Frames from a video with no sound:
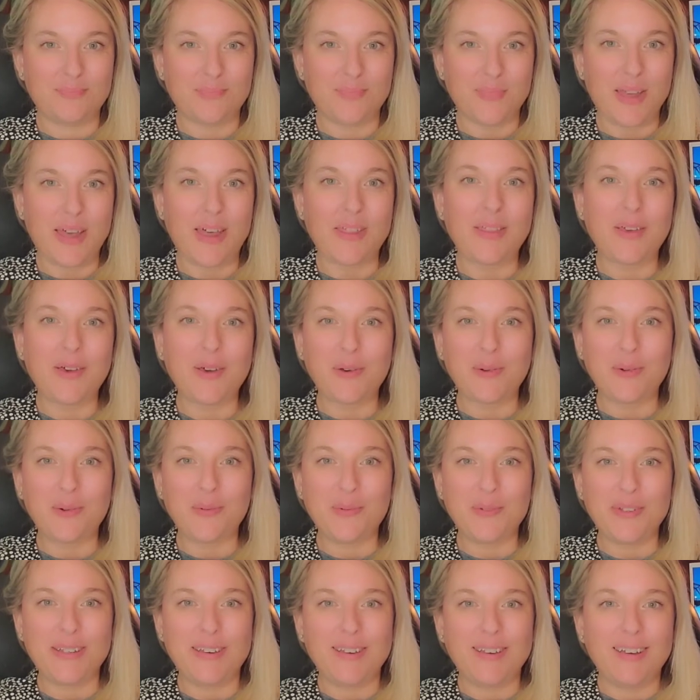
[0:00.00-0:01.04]
Hello,
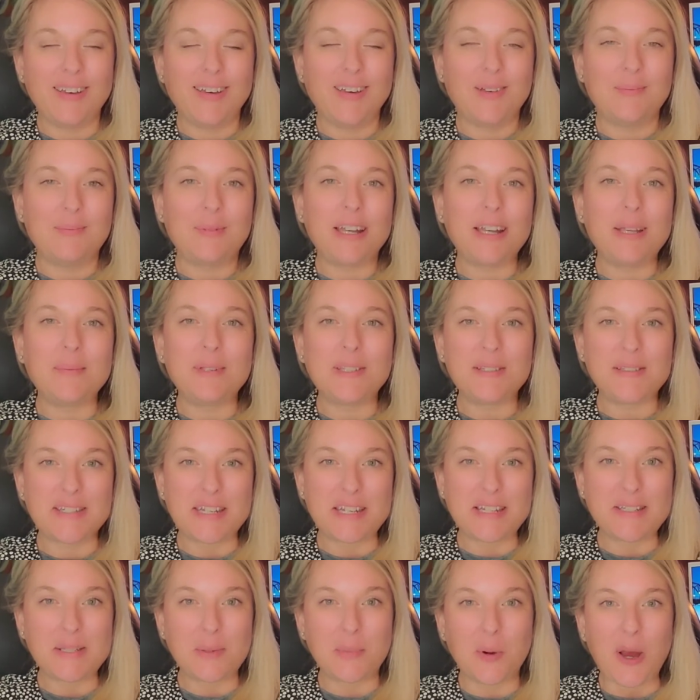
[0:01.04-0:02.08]
my name is
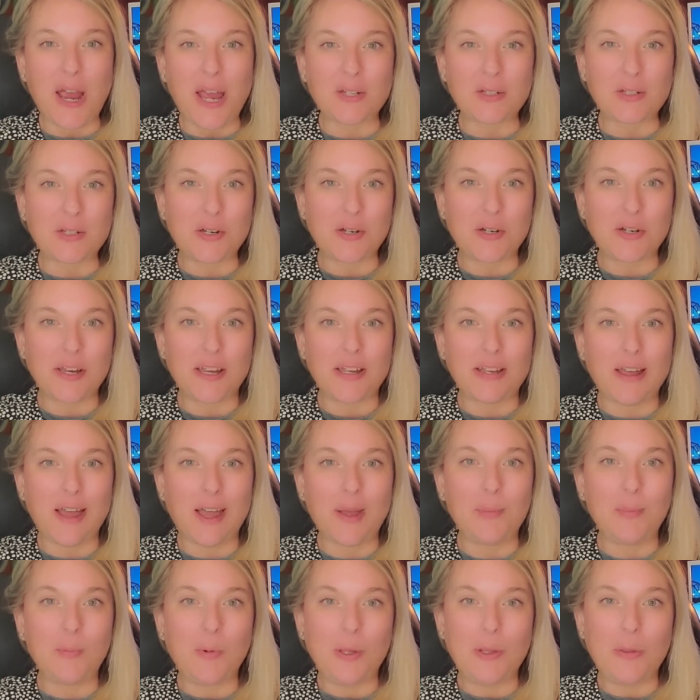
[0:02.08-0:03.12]
Stacy Brasher and
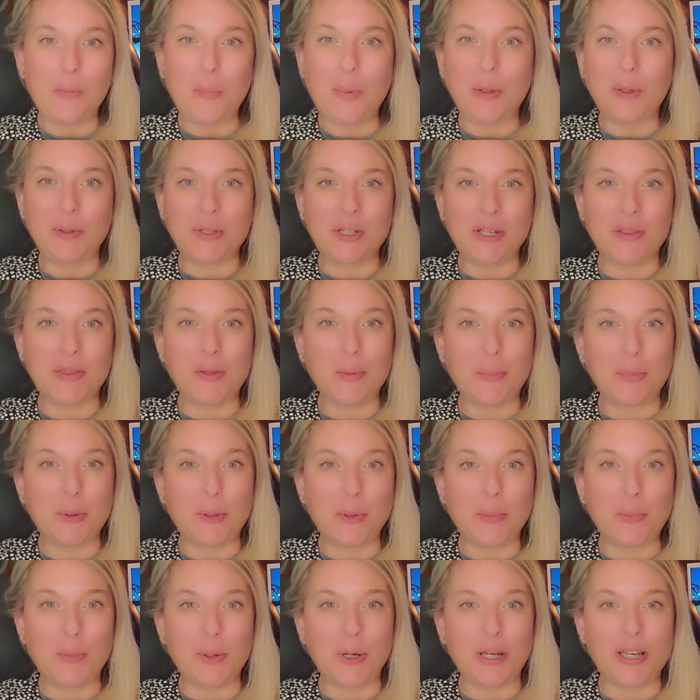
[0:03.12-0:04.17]
I'm with Building the
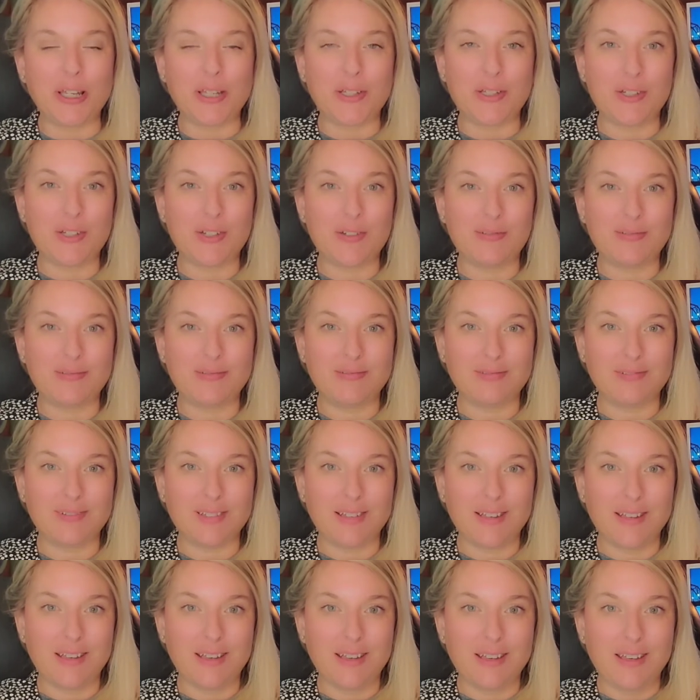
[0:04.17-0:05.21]
Blue Bridge.
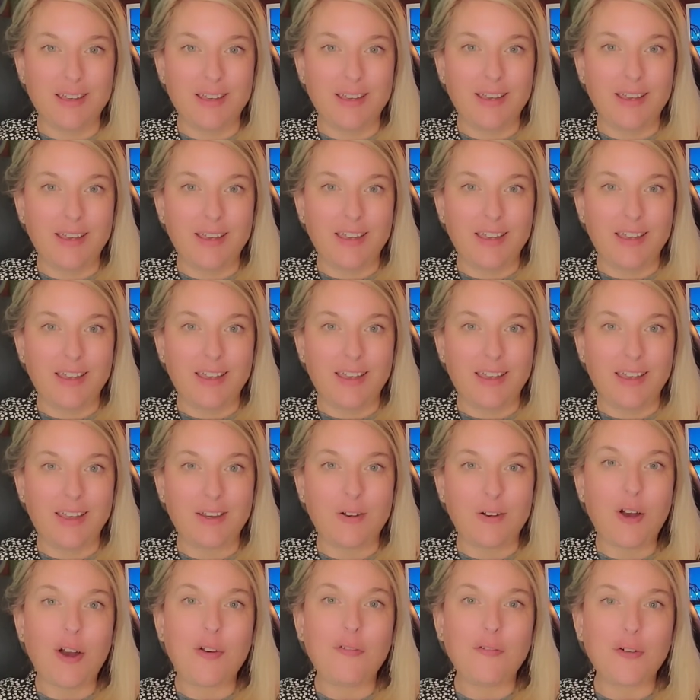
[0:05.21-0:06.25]

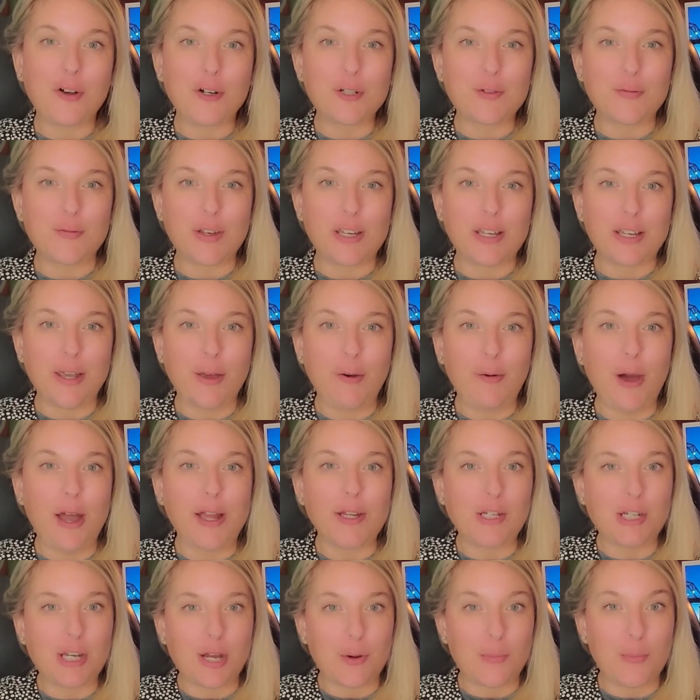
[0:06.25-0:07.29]
In our first video, I
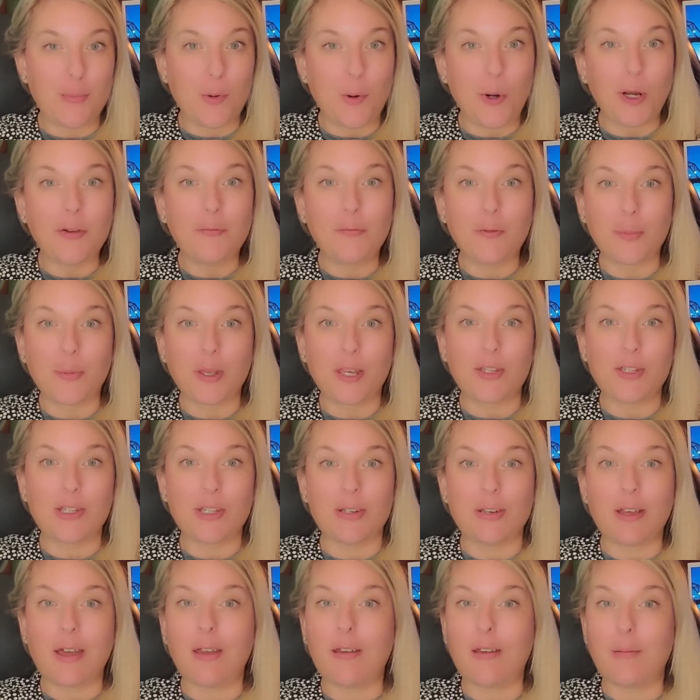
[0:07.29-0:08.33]
shared more
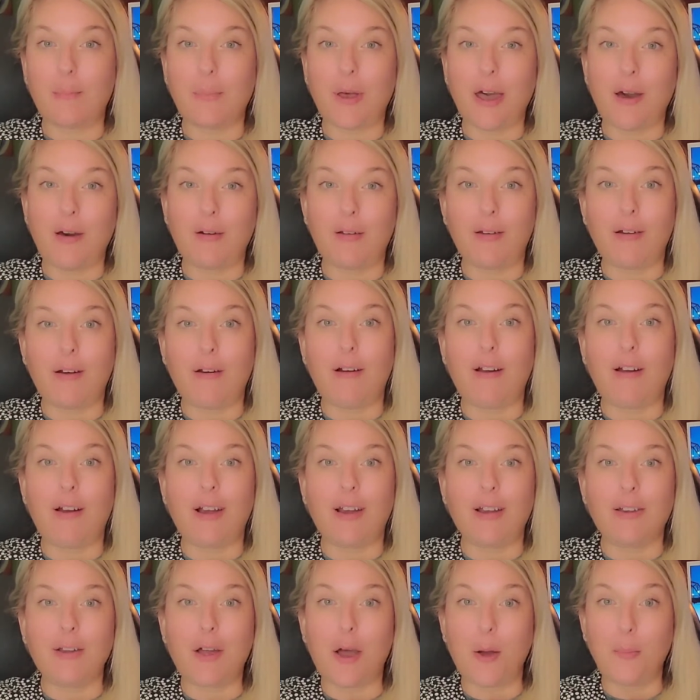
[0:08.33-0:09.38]
information about
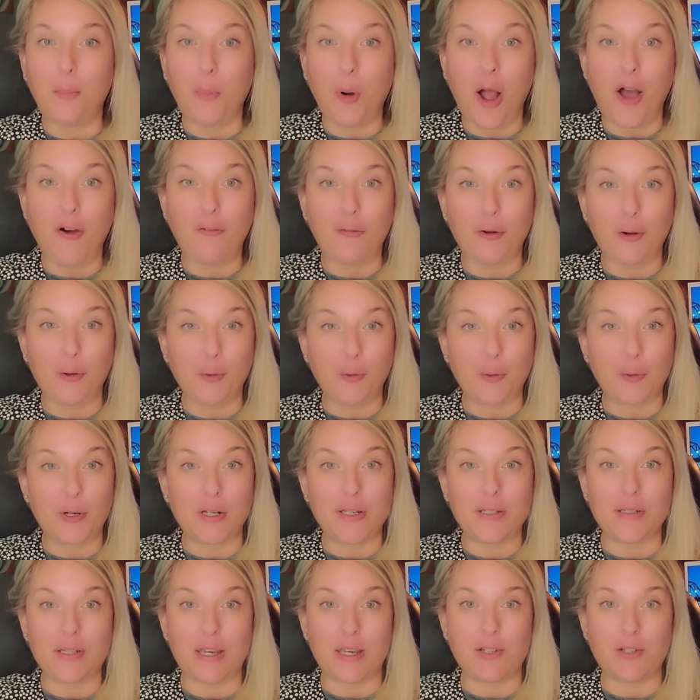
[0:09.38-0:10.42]
our nonprofit
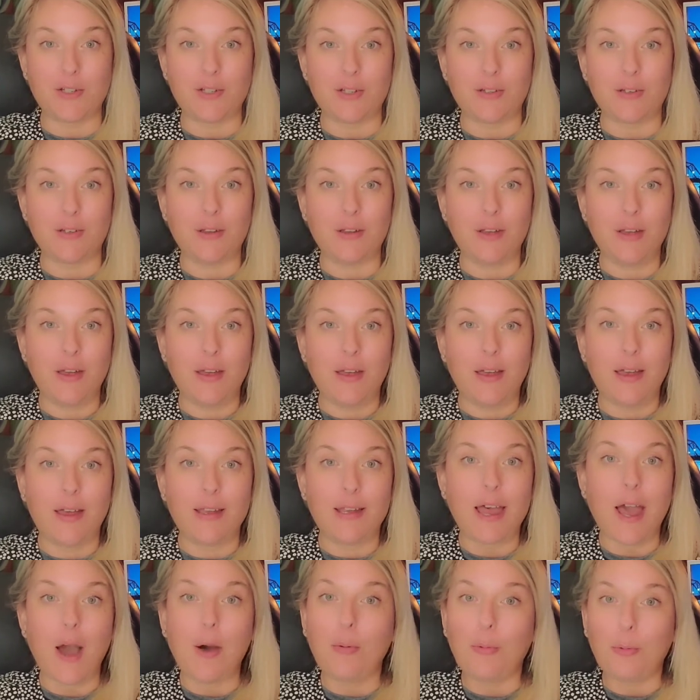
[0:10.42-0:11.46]
organization
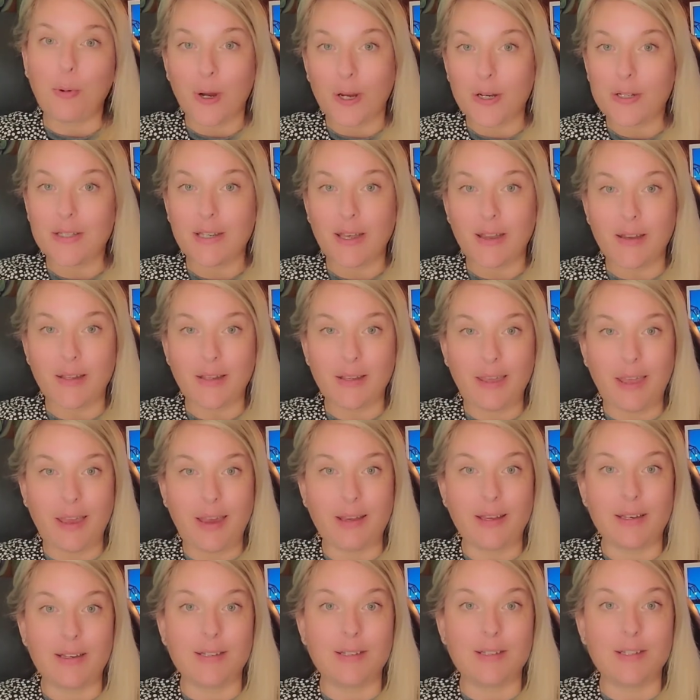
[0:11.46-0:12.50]
and how we're
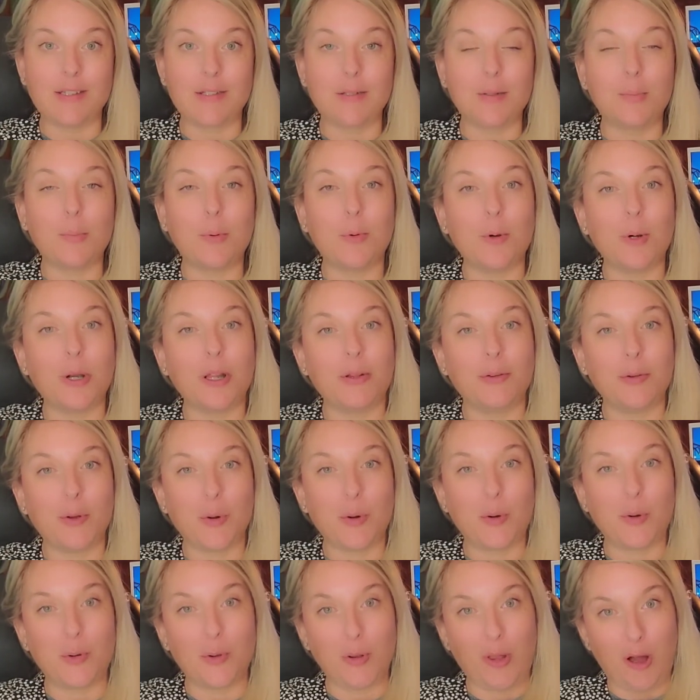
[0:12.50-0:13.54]
dedicated to supporting
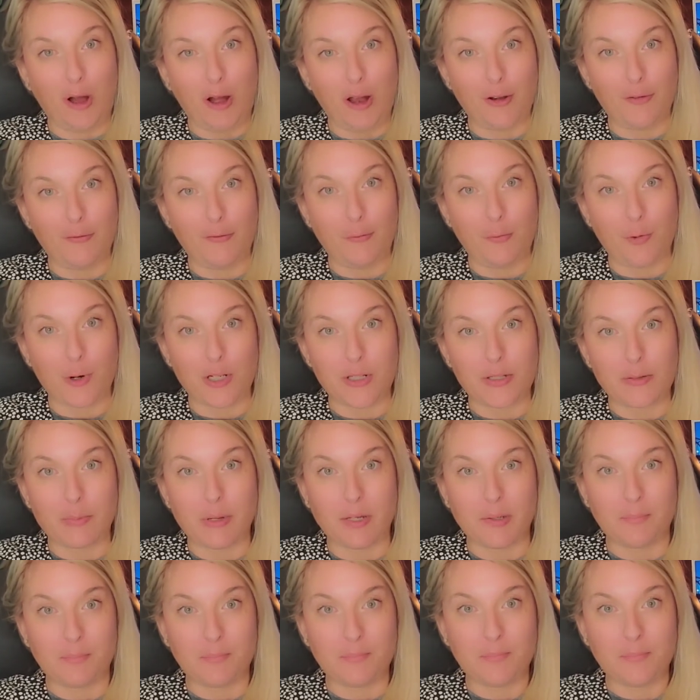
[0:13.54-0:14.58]
local law
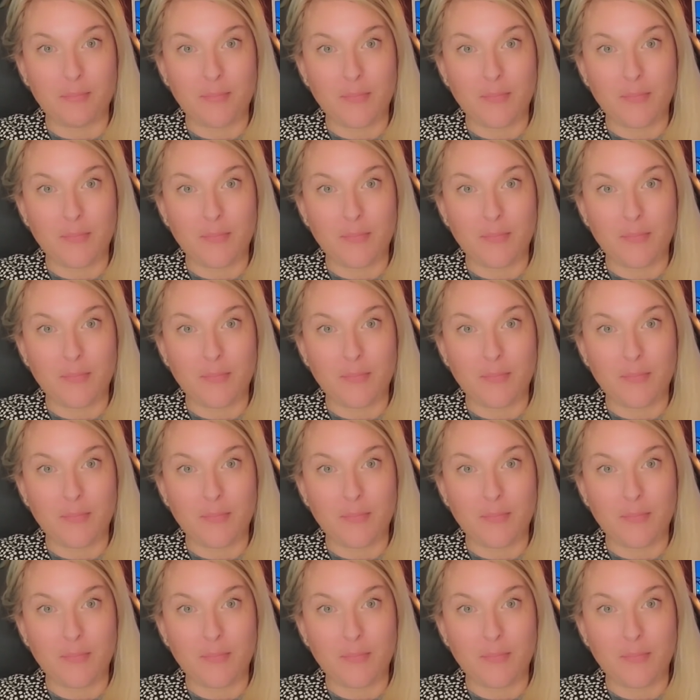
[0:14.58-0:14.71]
enforcement.